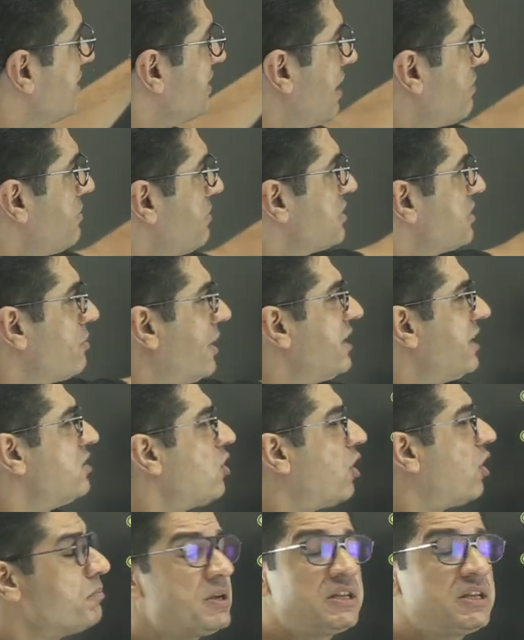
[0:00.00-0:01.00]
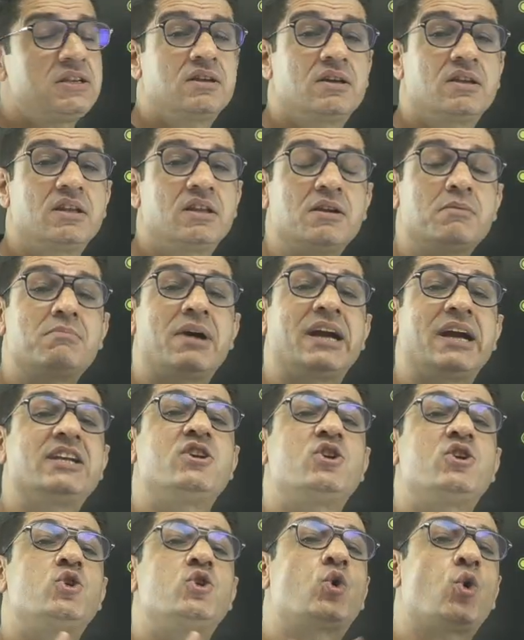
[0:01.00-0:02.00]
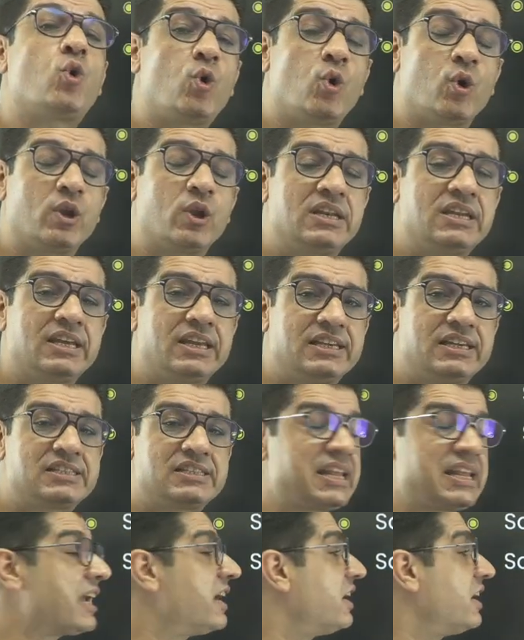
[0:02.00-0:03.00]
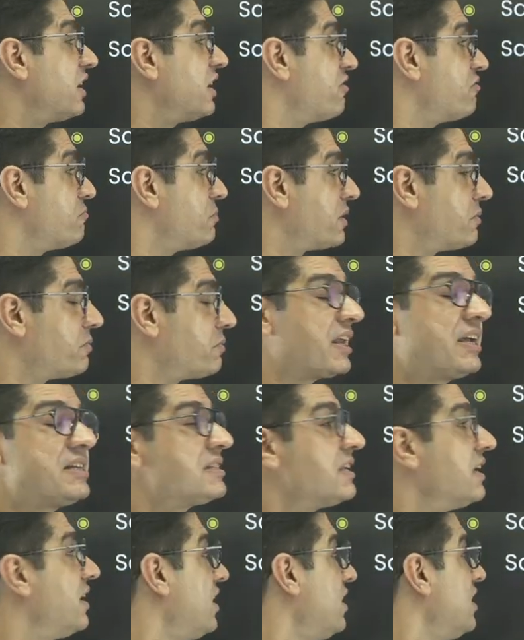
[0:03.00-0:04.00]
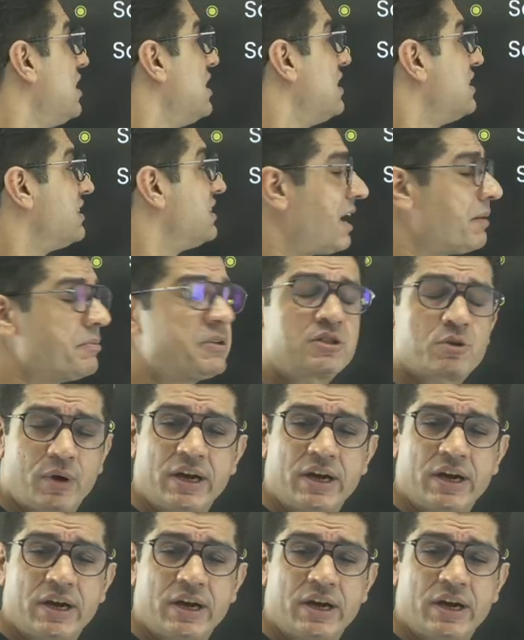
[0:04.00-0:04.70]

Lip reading: is quite domineering, my tone is negative. But when I say Sam is quite